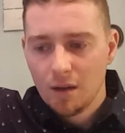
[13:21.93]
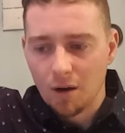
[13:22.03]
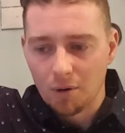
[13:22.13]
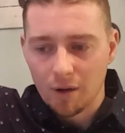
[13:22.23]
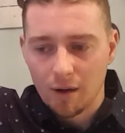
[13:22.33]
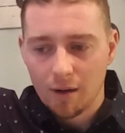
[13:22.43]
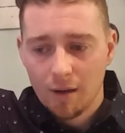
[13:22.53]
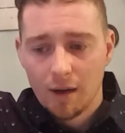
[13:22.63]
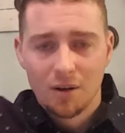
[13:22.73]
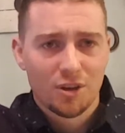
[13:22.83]
Okay,
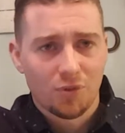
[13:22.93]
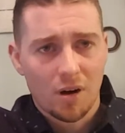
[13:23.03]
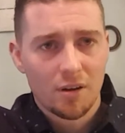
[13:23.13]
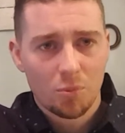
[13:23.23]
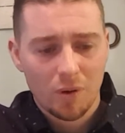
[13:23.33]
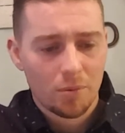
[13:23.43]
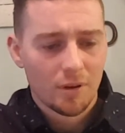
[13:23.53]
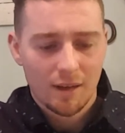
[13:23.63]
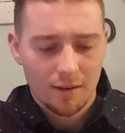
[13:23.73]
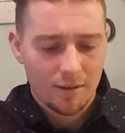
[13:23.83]
just for all you people
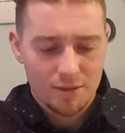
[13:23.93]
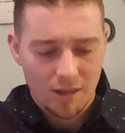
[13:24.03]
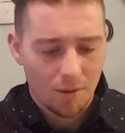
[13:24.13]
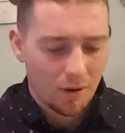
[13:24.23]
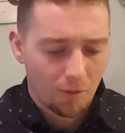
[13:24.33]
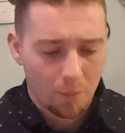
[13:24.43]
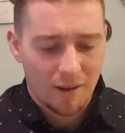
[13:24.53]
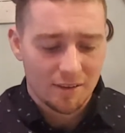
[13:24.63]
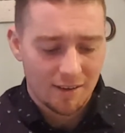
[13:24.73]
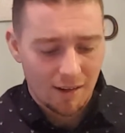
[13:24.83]
that say whatever
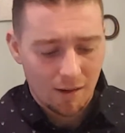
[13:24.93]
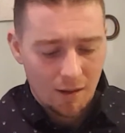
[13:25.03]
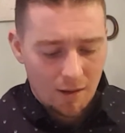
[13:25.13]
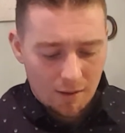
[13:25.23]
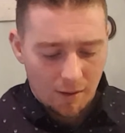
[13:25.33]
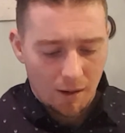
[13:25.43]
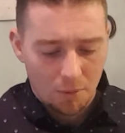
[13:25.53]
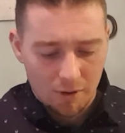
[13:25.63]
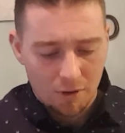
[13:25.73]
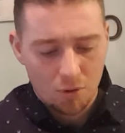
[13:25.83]
about the debt, yeah,
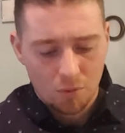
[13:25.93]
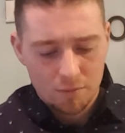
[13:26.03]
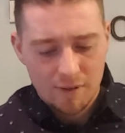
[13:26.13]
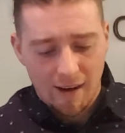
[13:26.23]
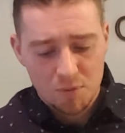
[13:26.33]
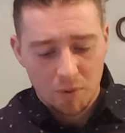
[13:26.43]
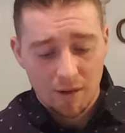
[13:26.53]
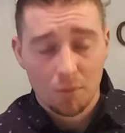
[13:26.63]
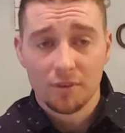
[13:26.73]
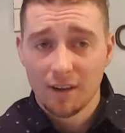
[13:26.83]
with the new tax
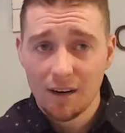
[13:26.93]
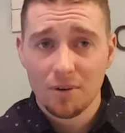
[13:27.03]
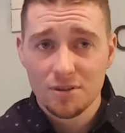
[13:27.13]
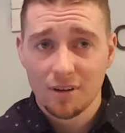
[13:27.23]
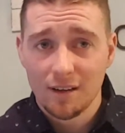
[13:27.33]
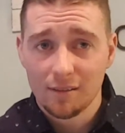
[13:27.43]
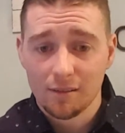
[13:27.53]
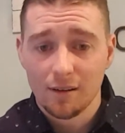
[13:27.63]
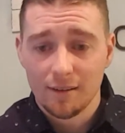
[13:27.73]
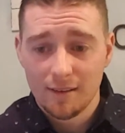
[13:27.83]
plan, well, a ton of us are
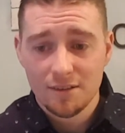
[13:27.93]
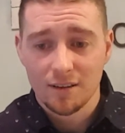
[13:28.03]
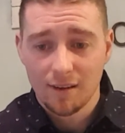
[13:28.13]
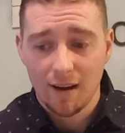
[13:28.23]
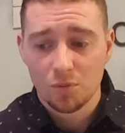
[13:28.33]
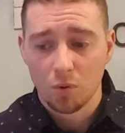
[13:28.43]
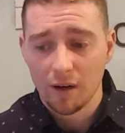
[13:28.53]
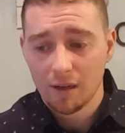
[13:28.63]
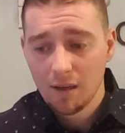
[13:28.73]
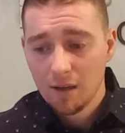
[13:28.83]
getting a decent tax
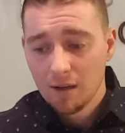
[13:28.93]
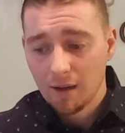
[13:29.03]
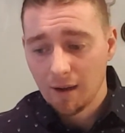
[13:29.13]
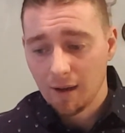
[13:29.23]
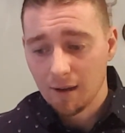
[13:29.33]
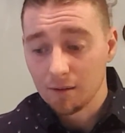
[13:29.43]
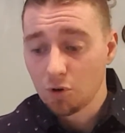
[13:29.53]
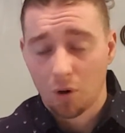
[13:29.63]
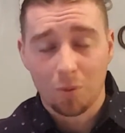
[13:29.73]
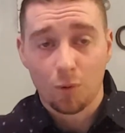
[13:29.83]
break, and
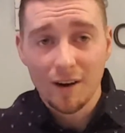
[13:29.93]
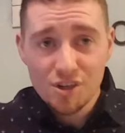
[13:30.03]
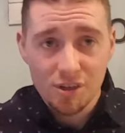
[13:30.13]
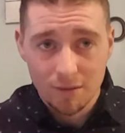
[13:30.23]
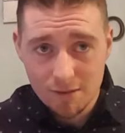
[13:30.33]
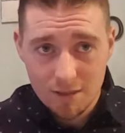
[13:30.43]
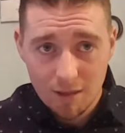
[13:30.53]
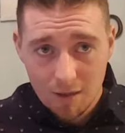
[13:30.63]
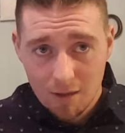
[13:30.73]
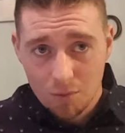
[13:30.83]
corporations
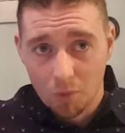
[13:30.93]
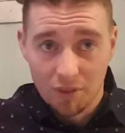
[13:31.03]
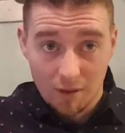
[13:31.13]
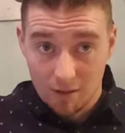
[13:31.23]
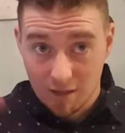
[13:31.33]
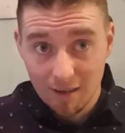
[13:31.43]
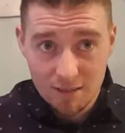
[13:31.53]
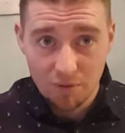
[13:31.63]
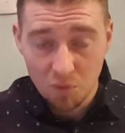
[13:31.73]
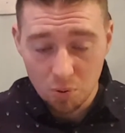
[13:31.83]
with tons
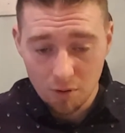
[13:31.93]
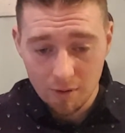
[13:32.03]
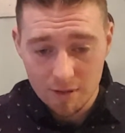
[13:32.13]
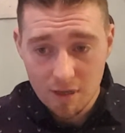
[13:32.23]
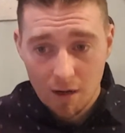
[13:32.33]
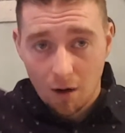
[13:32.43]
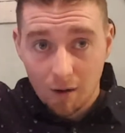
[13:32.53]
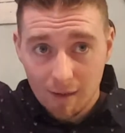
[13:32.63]
of employees are